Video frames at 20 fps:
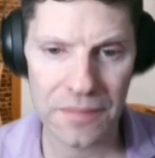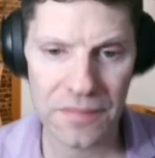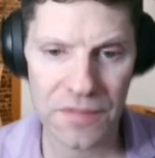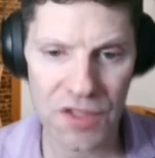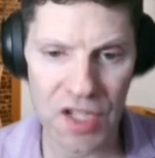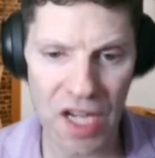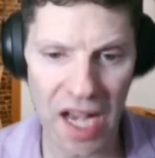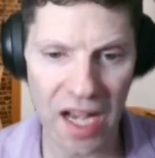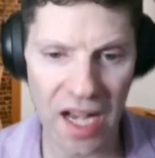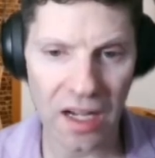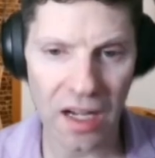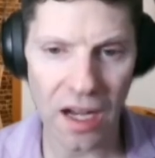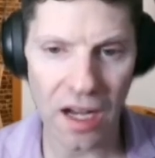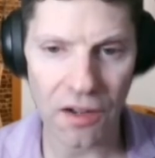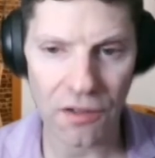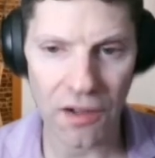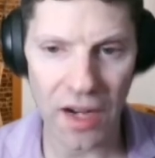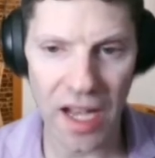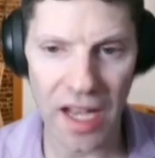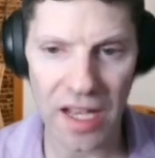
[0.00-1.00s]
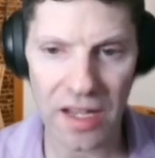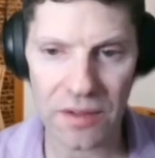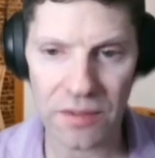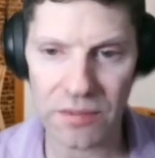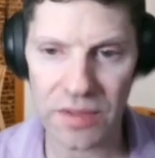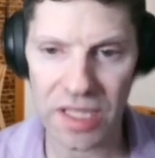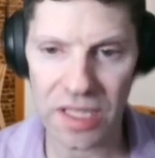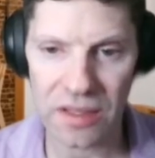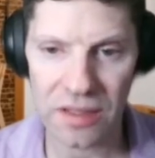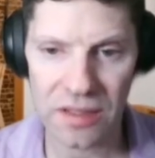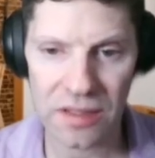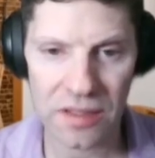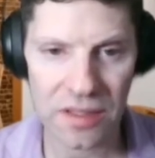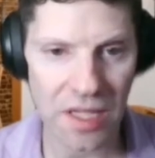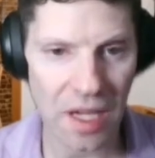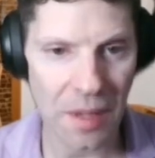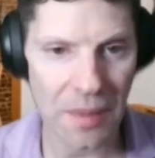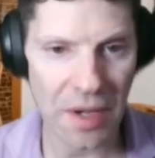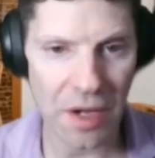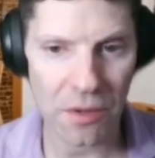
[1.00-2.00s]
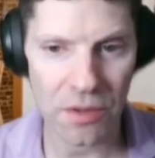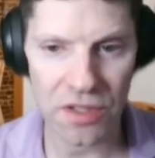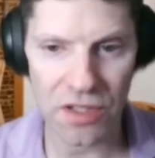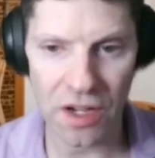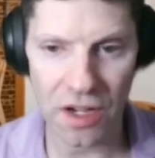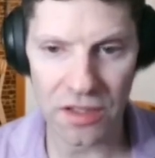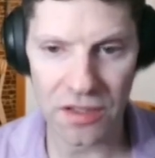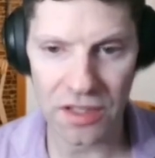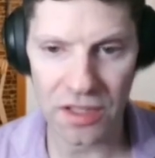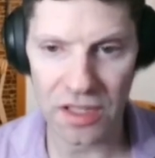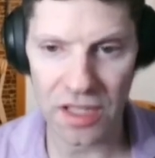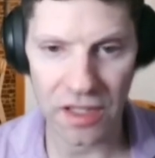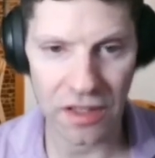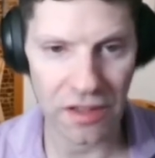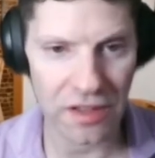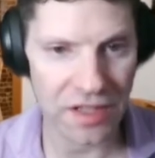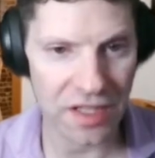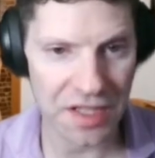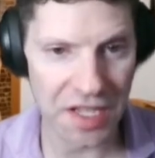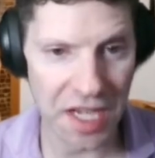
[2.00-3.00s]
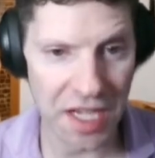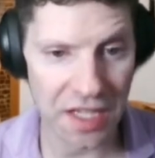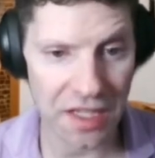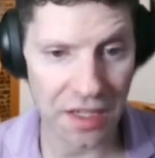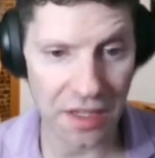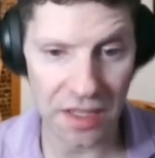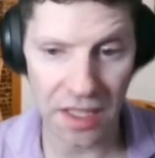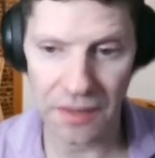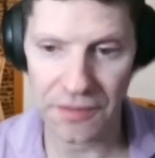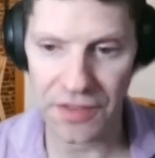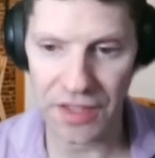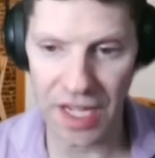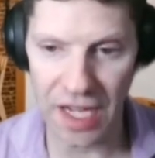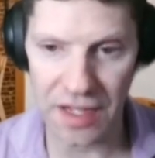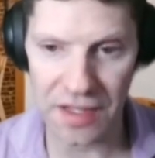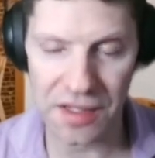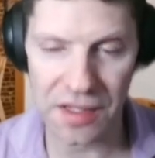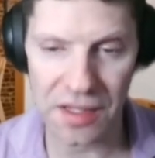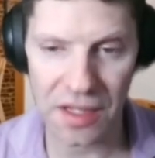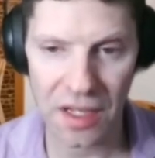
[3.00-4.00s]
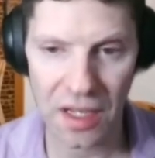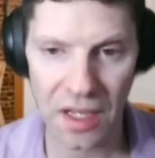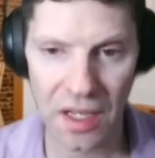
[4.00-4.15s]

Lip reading: Jack. All right. Somehow we talked declarer into taking a club finesse.